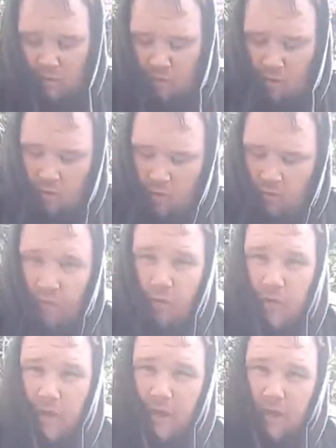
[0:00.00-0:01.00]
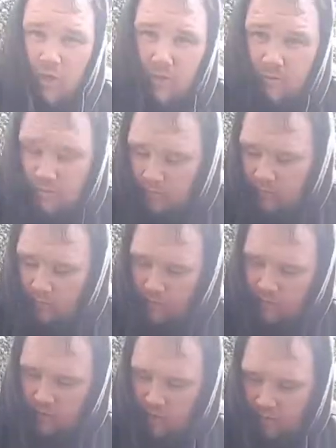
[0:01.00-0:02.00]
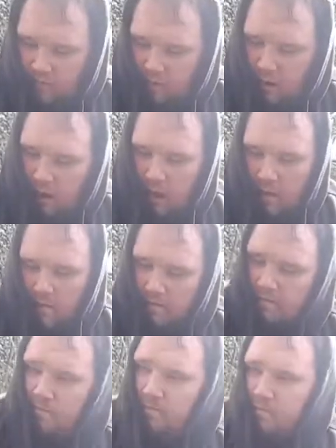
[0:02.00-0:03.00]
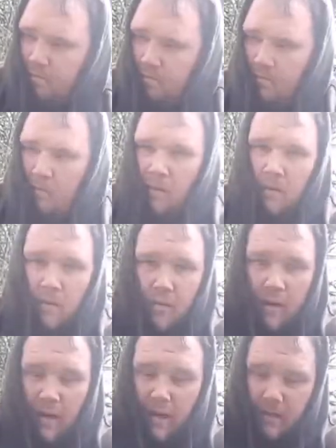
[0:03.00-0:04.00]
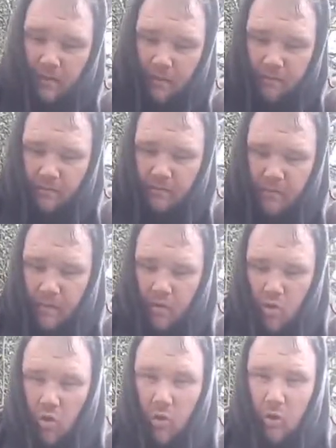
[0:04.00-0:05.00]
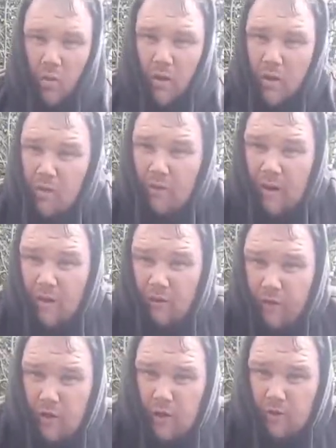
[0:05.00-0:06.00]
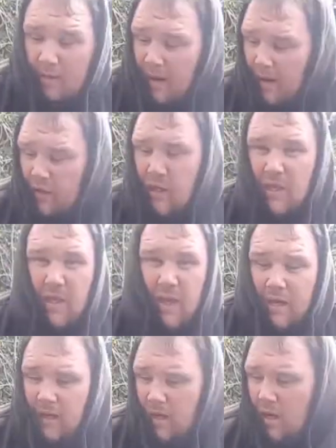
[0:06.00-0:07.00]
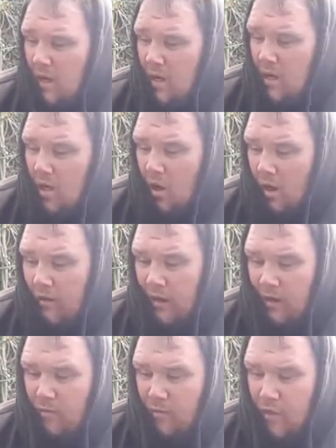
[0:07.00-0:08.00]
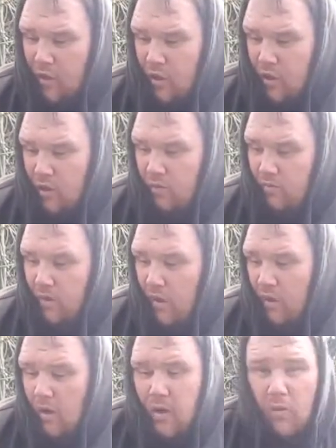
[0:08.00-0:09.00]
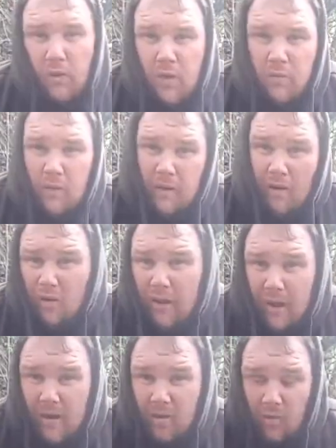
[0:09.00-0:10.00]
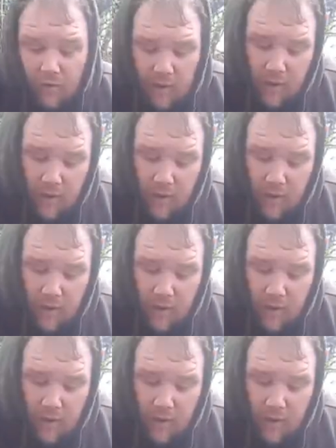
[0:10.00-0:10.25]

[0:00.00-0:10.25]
Got two flotation in it. So you wanted to rest the fish in the margin, say you got a nice fish and you just wanted to, you know, get your stuff